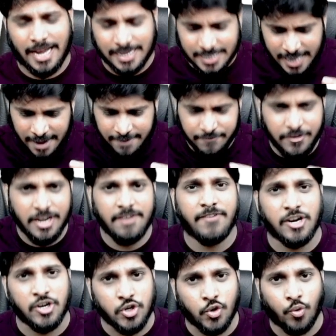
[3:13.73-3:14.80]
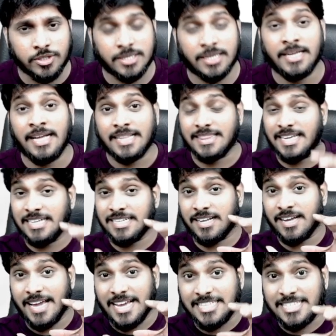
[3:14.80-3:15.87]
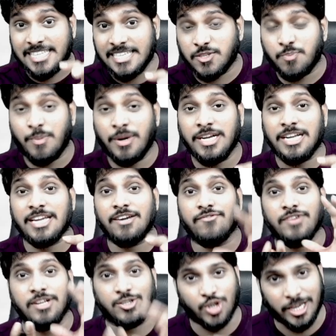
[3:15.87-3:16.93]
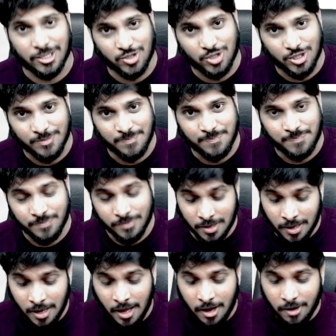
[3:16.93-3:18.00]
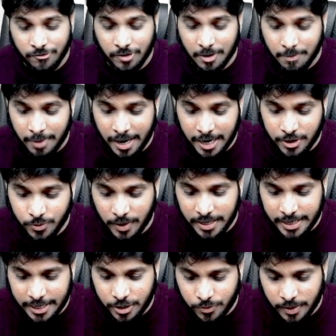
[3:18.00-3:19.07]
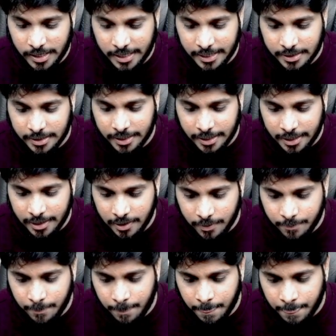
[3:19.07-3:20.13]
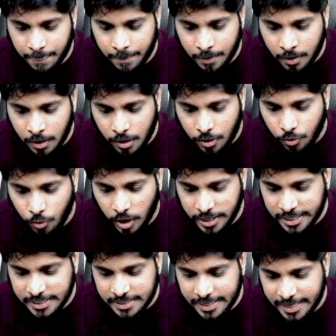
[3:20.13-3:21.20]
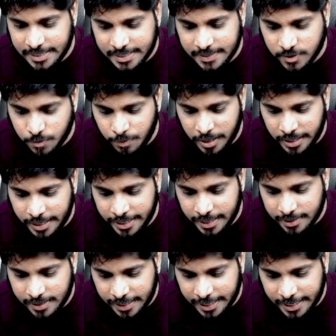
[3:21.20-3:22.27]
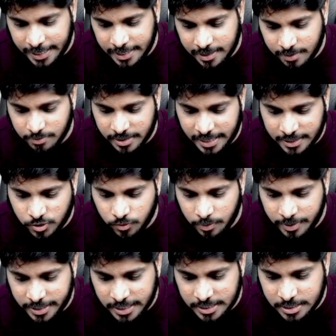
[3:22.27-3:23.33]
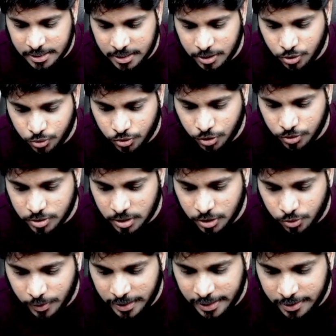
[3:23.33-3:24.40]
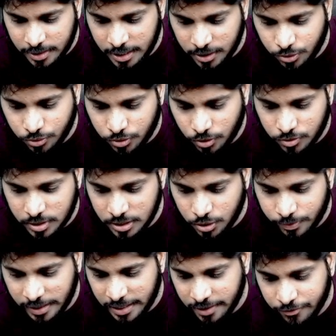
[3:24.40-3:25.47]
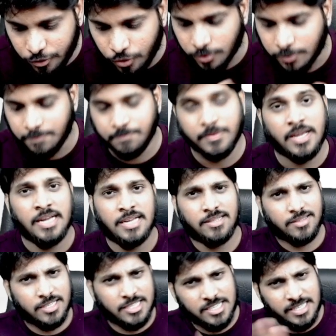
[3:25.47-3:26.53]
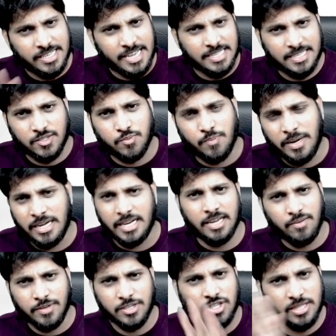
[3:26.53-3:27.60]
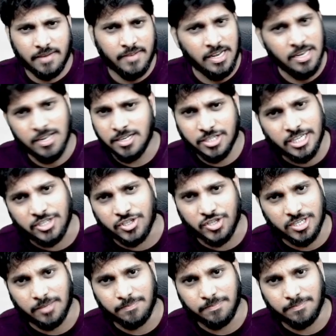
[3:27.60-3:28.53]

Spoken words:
everyone knows that assessment year will change. For May 2023, what is the assessment year that in income tax will be tested? 2023, 2024. This is the assessment year which they will test.